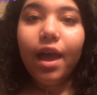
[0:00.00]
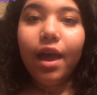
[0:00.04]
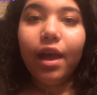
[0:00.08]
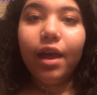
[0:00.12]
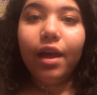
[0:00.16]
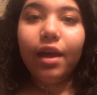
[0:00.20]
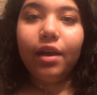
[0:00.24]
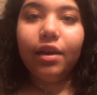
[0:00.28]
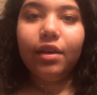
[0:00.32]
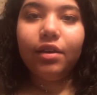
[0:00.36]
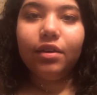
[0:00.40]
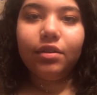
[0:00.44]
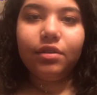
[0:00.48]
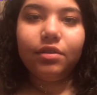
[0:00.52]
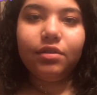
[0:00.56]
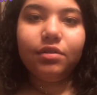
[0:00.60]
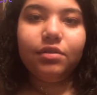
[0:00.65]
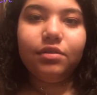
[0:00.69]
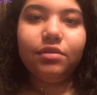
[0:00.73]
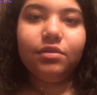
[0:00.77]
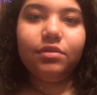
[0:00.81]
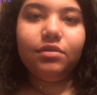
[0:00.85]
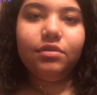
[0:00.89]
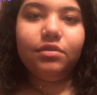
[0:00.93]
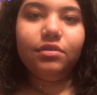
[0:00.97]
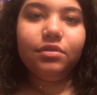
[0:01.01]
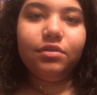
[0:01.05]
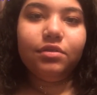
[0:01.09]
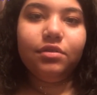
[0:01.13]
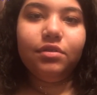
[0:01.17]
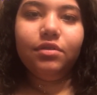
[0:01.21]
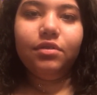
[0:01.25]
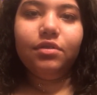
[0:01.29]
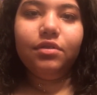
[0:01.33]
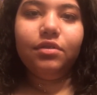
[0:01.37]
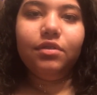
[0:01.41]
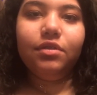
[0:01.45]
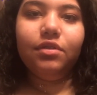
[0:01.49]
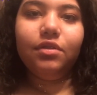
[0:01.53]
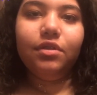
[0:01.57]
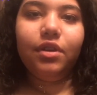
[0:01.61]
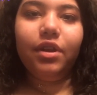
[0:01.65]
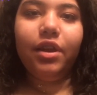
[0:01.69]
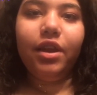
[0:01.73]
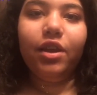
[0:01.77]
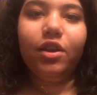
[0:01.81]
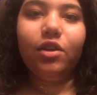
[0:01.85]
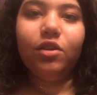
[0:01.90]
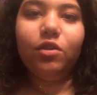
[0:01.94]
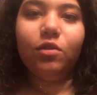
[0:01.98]
and
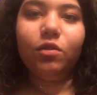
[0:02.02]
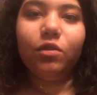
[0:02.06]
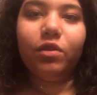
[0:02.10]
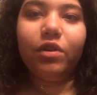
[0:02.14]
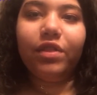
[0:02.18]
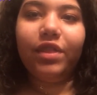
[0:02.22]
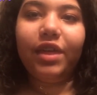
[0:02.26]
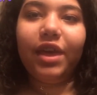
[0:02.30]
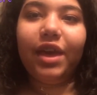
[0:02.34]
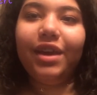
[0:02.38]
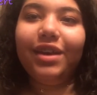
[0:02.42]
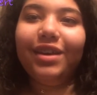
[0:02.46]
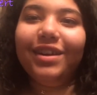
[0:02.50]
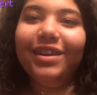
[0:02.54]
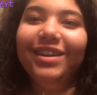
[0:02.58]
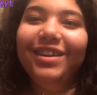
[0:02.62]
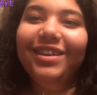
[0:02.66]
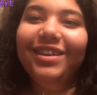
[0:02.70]
ignore that.